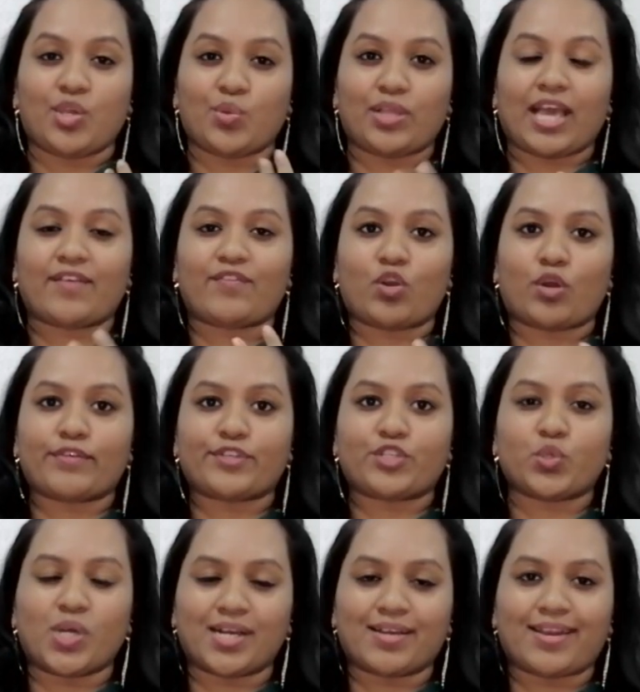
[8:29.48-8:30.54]
they have a lot of
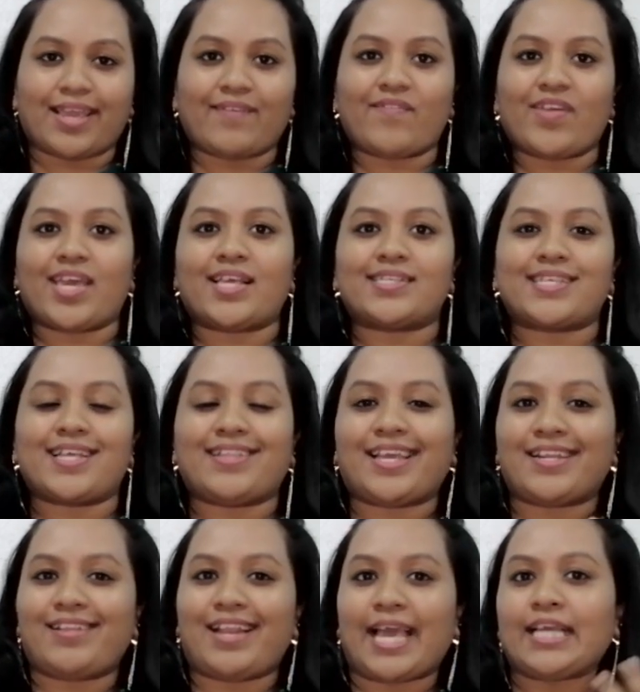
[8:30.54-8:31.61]
sugar cravings and
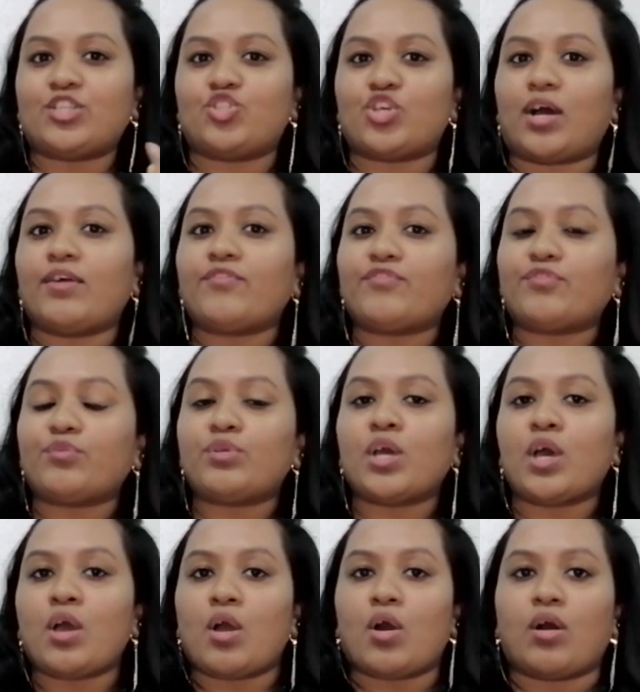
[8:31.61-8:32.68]
they like junk food.
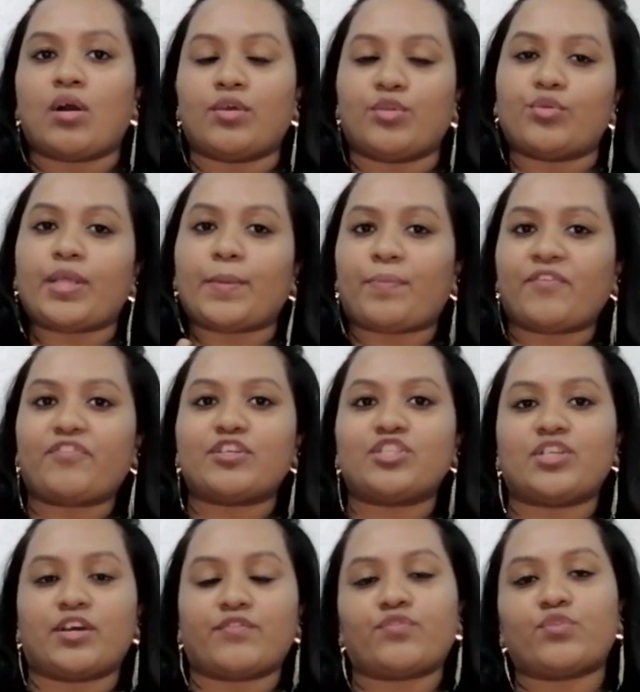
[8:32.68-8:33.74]
They prefer
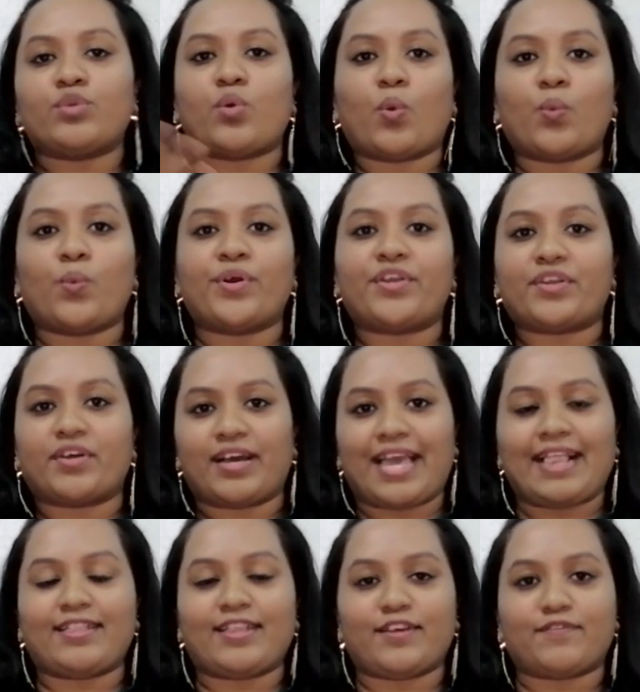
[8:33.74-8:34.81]
junk food over
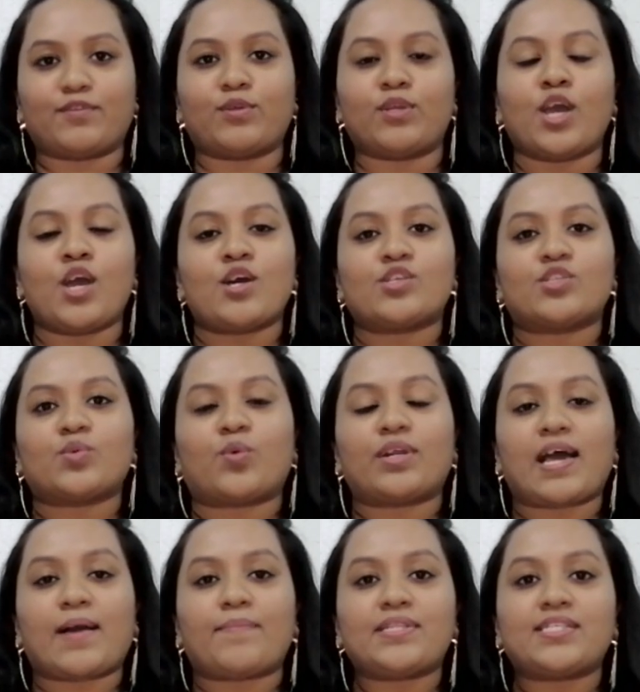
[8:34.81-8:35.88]
healthy food. So what
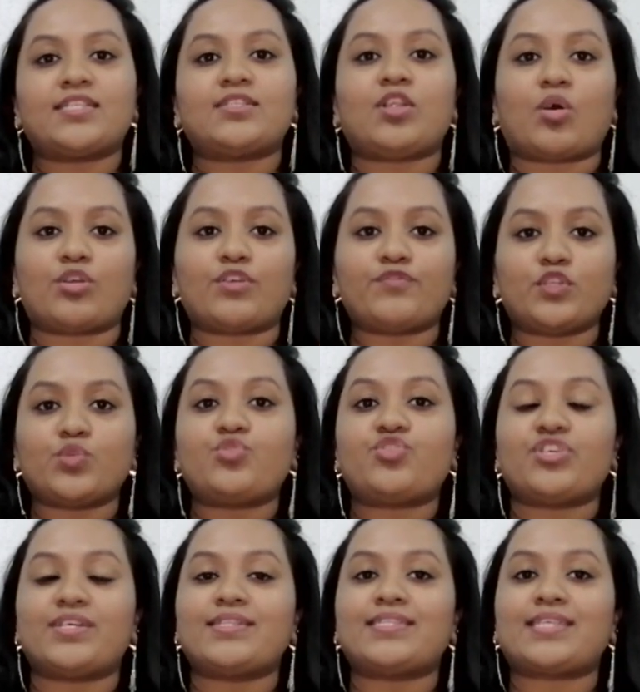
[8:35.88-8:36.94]
happens is, a lot of
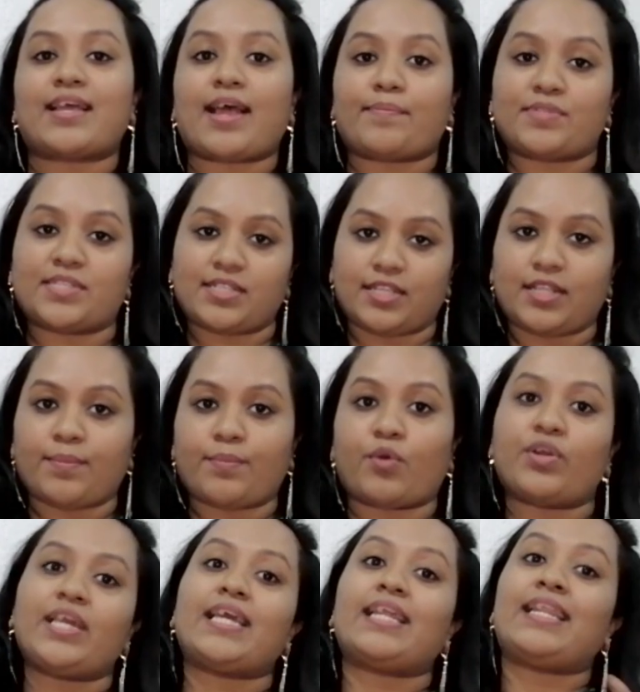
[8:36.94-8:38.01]
nutrients are absent in their
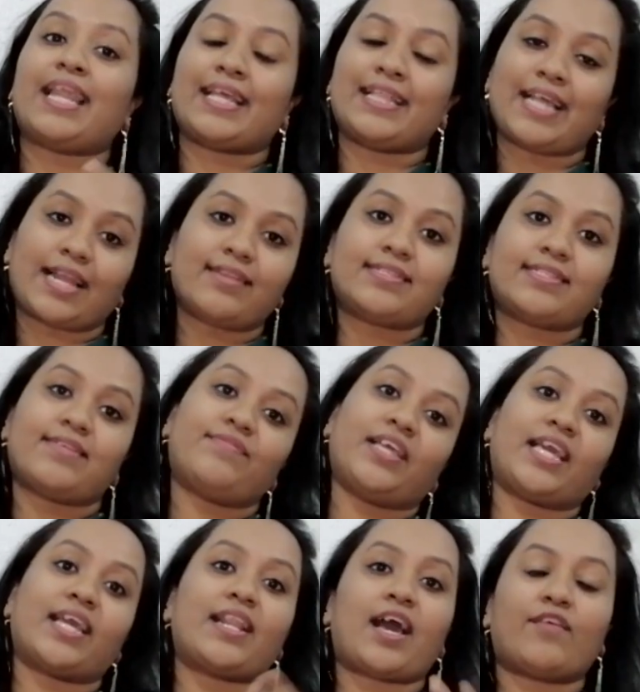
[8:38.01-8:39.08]
body, and like that itself they
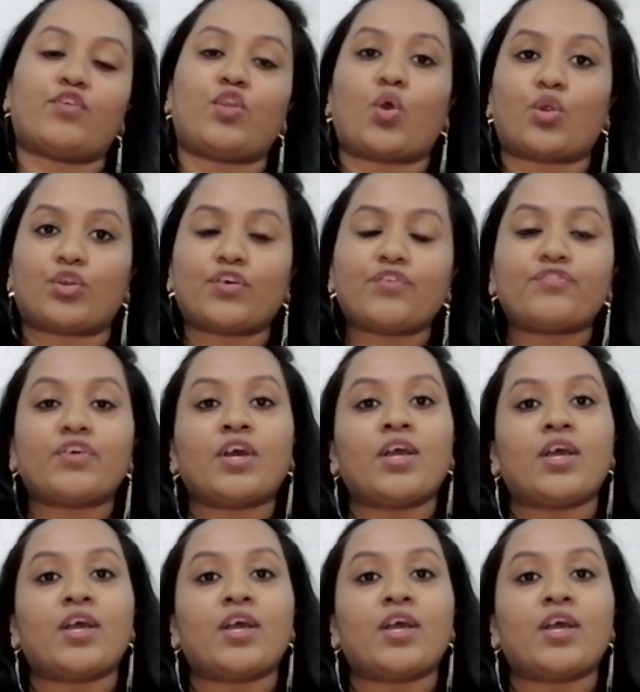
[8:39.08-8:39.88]
can have a lot of